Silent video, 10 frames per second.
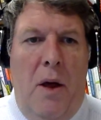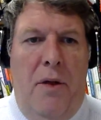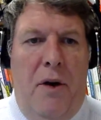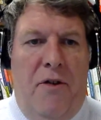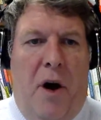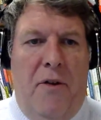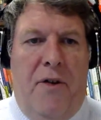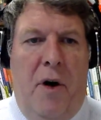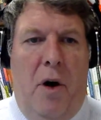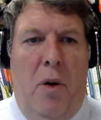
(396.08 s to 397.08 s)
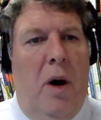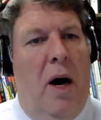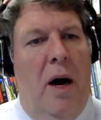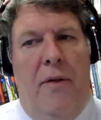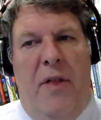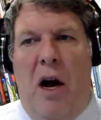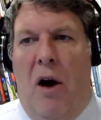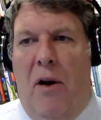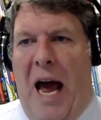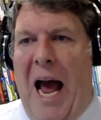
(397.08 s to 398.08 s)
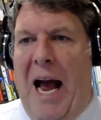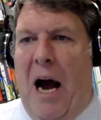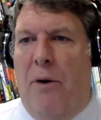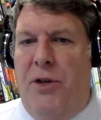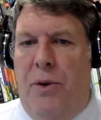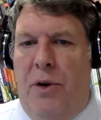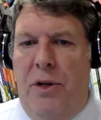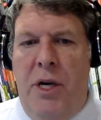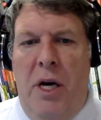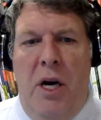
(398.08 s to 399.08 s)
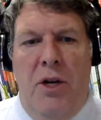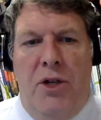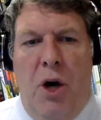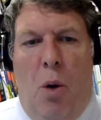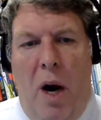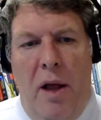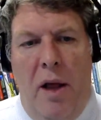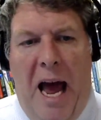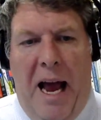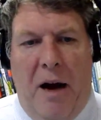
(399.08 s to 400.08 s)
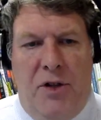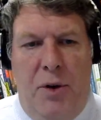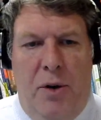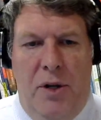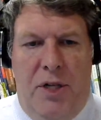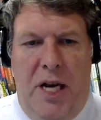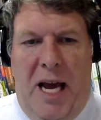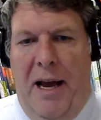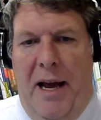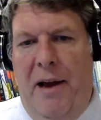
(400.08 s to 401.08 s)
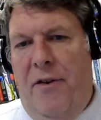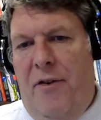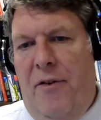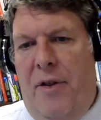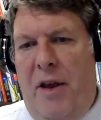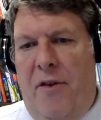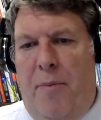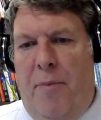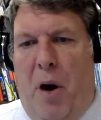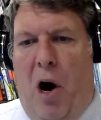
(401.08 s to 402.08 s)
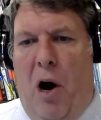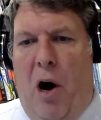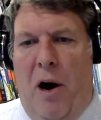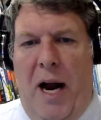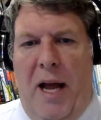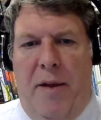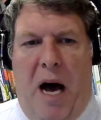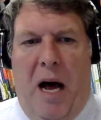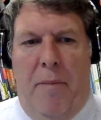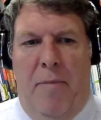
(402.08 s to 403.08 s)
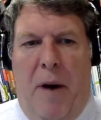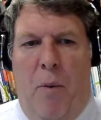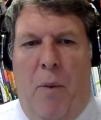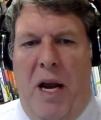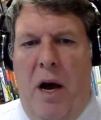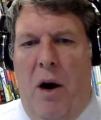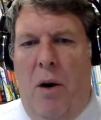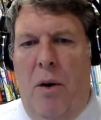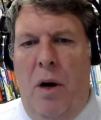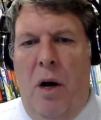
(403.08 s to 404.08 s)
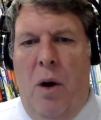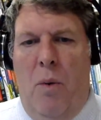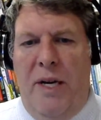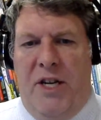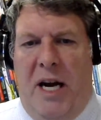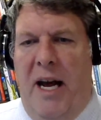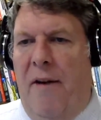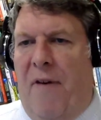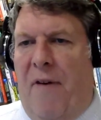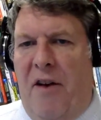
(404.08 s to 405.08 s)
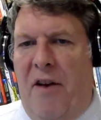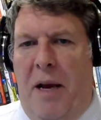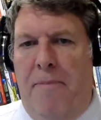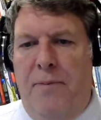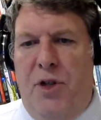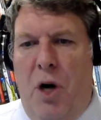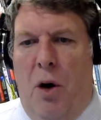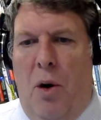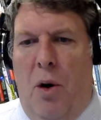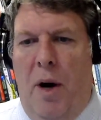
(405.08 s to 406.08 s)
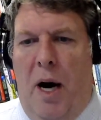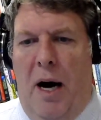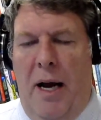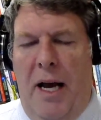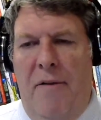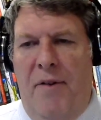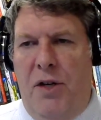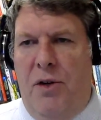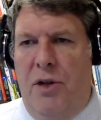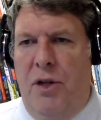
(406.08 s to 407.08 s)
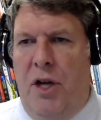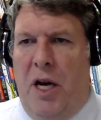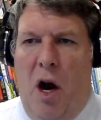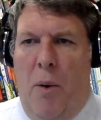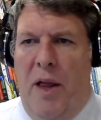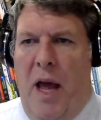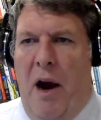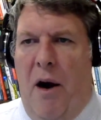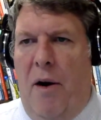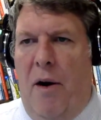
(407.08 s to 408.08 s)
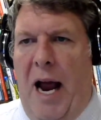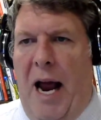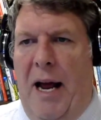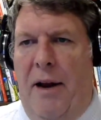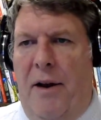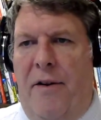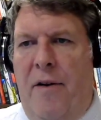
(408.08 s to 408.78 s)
There's also a thing called Hangout tools. So one of the Hangout tools is this bar at the bottom of my window, which identifies me. So individual, you can go in there and